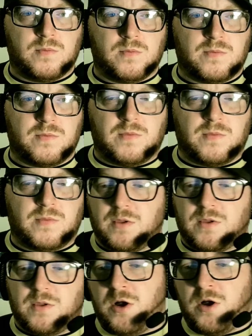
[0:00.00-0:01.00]
Oh,
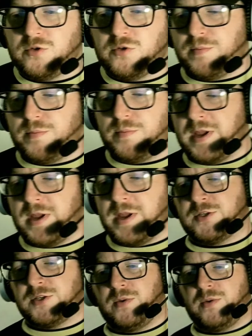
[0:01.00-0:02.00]
Pete, you're too
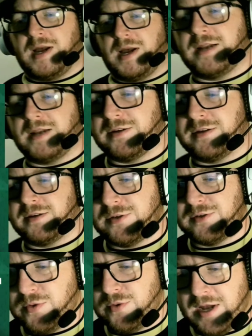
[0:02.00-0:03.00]
kind. Too kind,
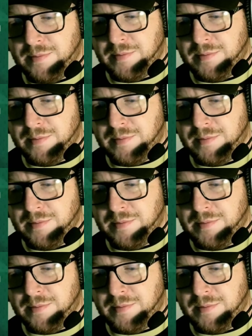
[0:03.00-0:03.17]
mush.